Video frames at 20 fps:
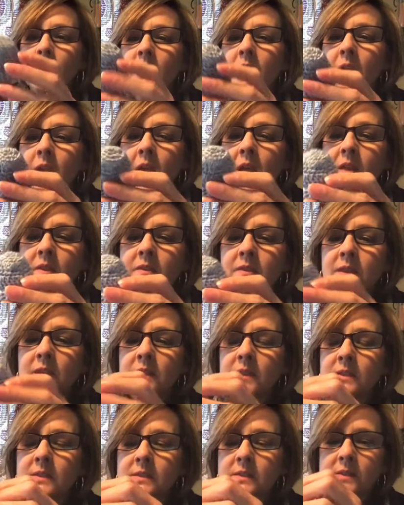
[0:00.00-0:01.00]
And
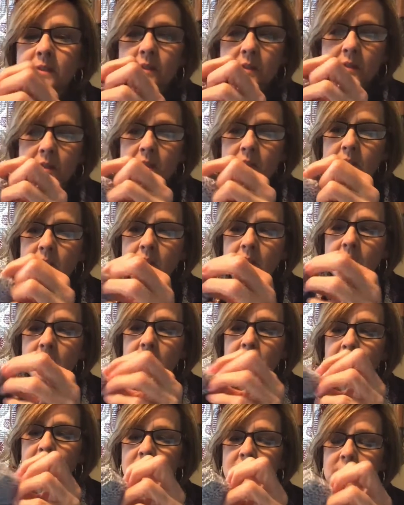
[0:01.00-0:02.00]
this
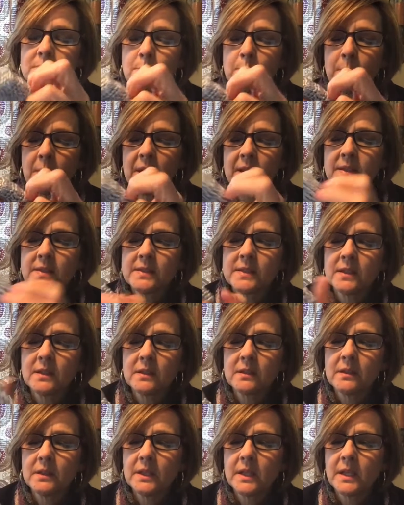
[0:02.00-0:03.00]
is
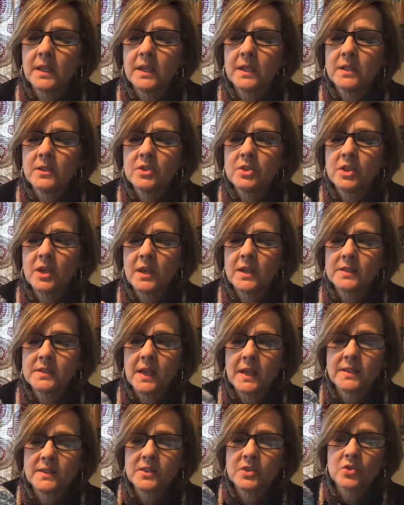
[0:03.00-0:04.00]
basically just,
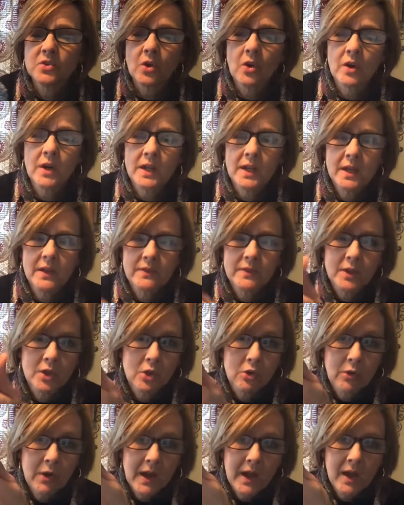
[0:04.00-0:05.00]
I started at the
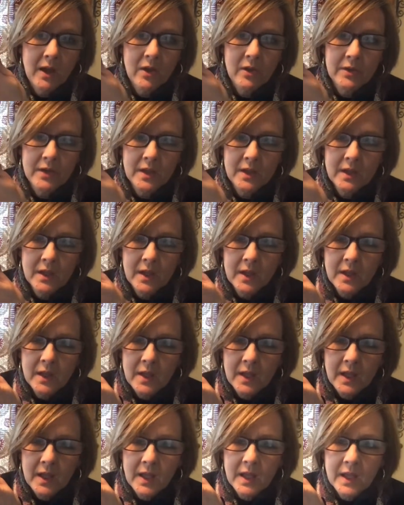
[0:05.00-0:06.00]
crown
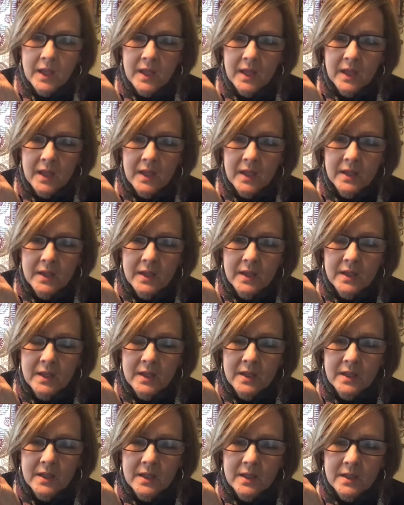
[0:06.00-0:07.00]
and
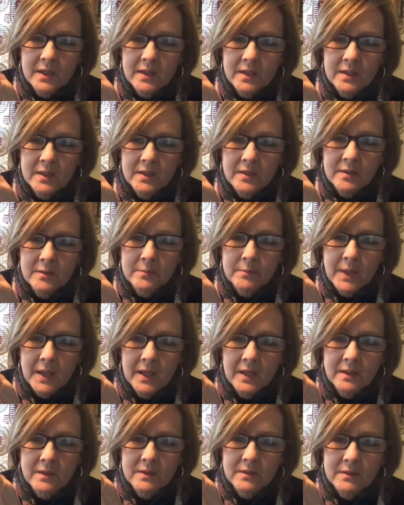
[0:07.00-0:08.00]

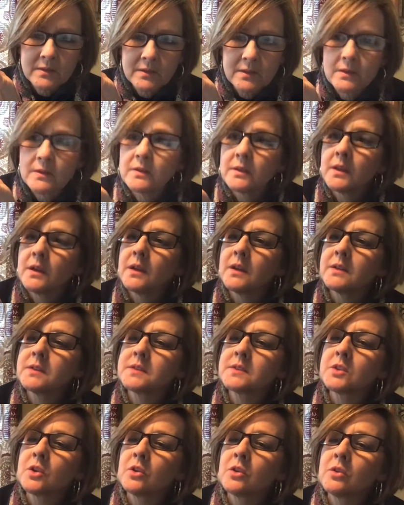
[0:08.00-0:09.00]
made the
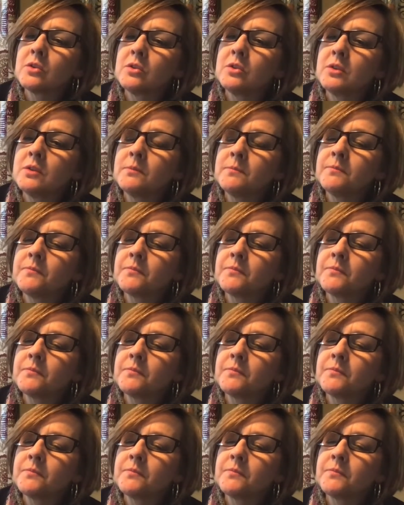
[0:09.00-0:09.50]
circle.